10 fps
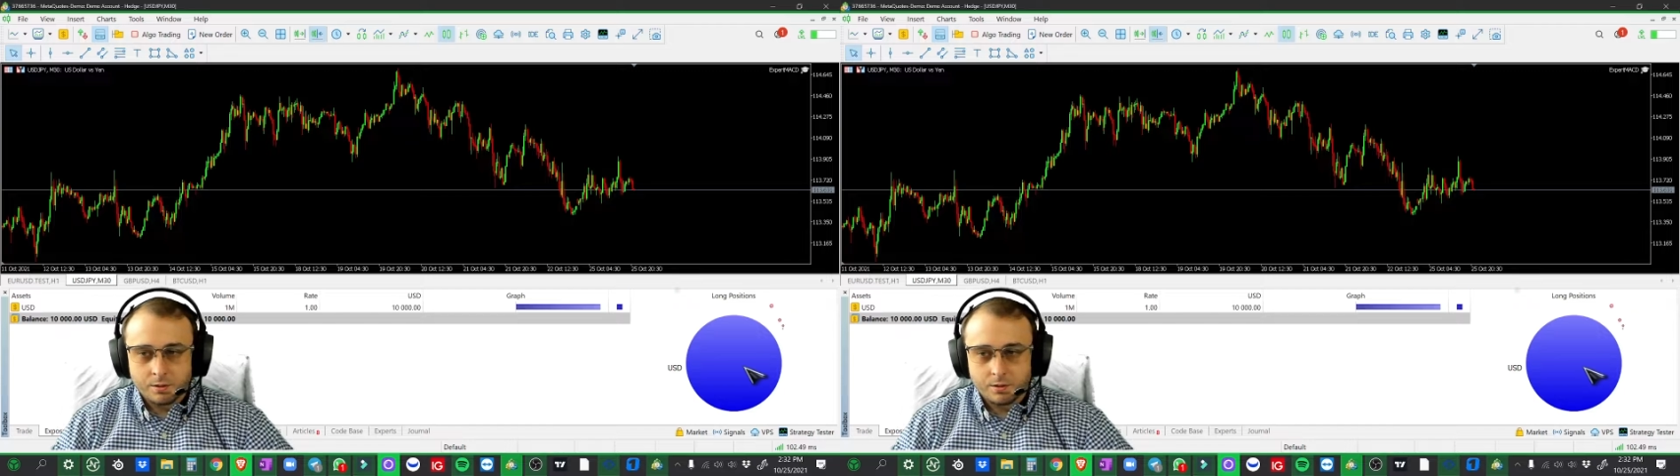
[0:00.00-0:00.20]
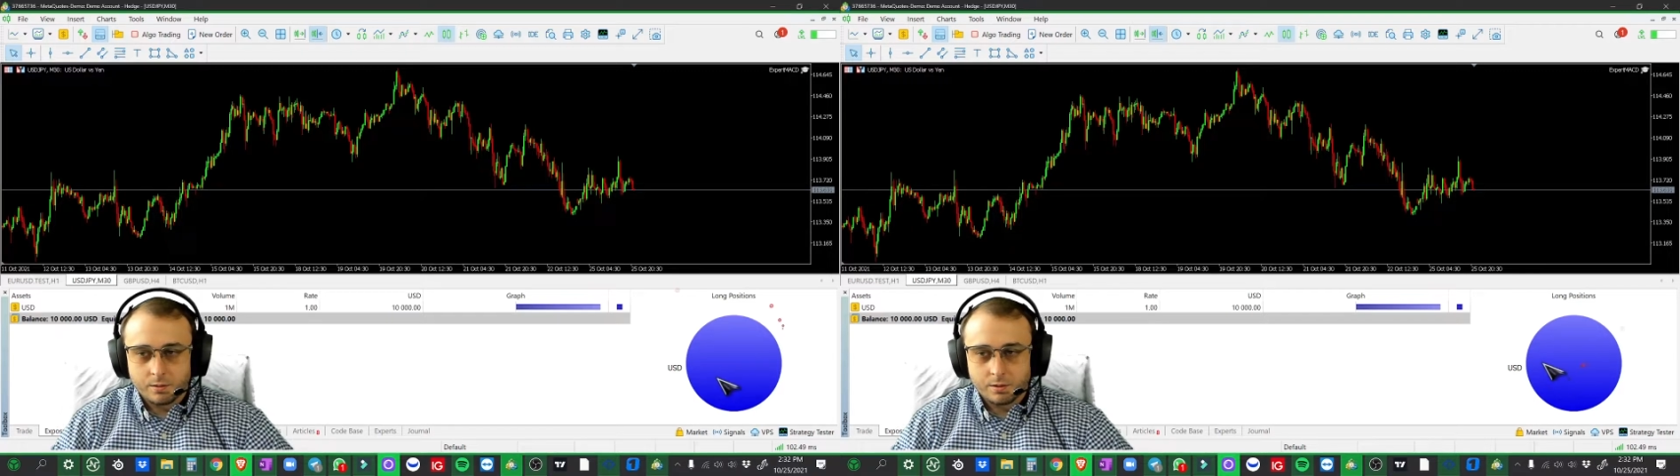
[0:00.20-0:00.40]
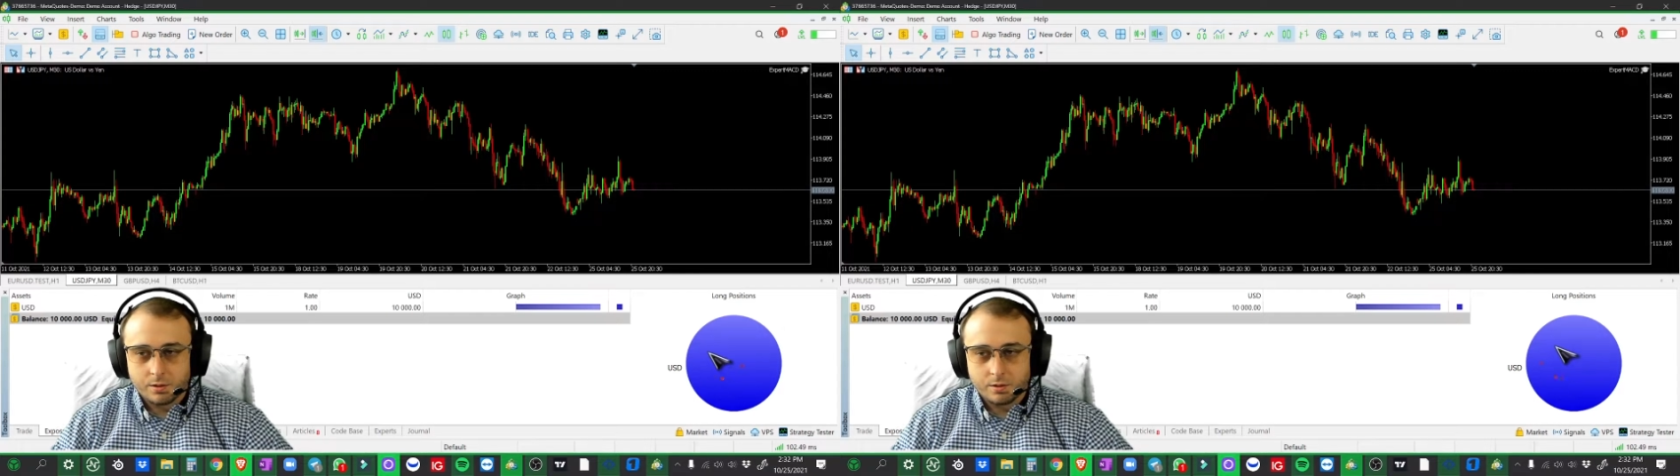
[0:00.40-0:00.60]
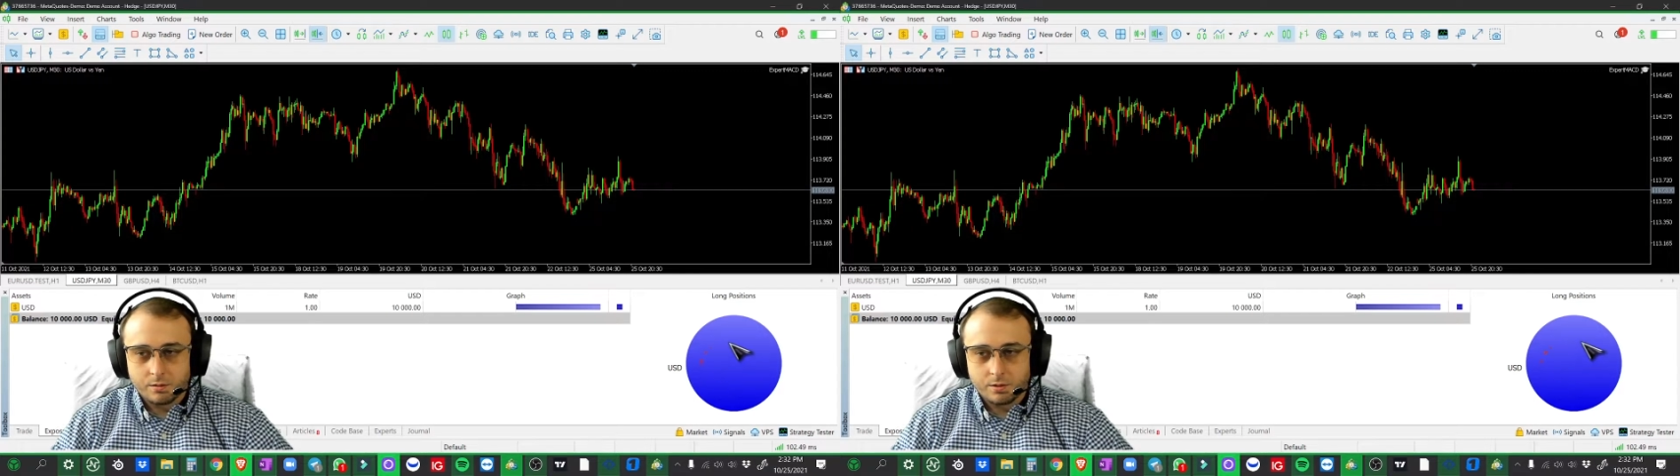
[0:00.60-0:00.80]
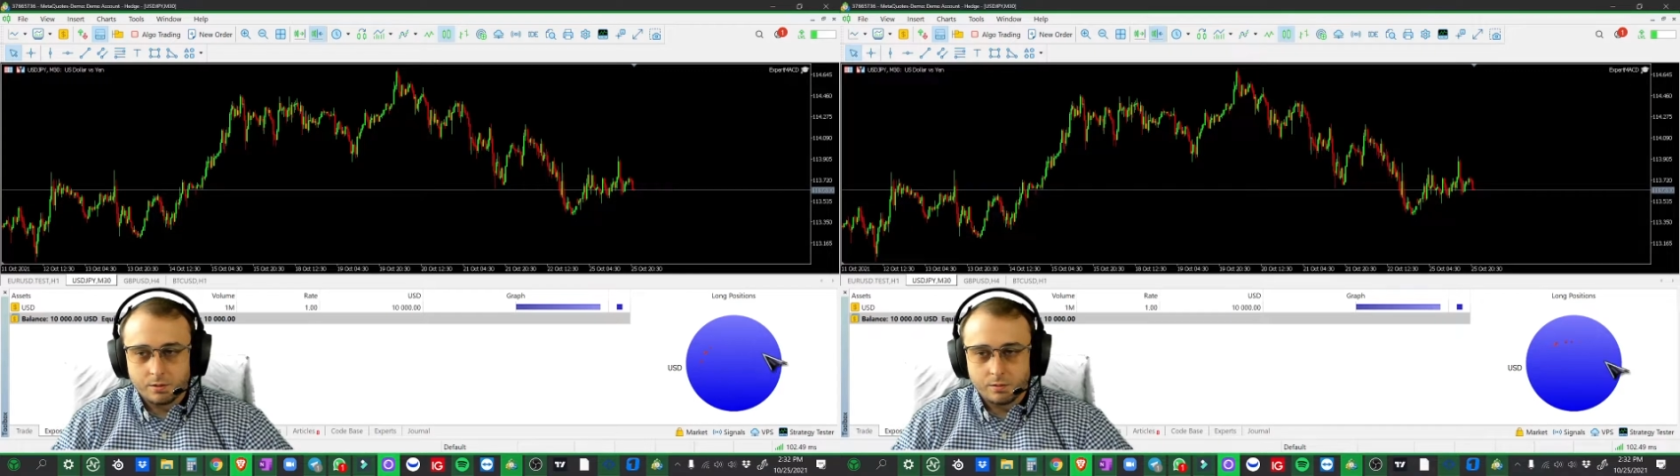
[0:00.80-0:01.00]
so it
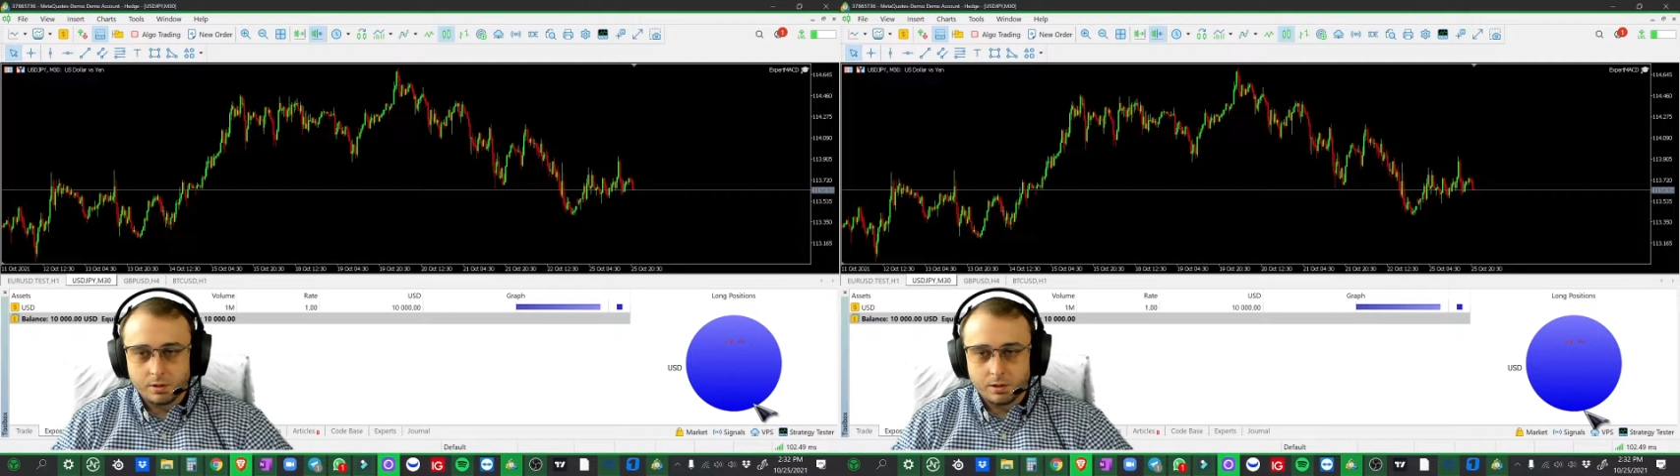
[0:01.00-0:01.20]
shows you,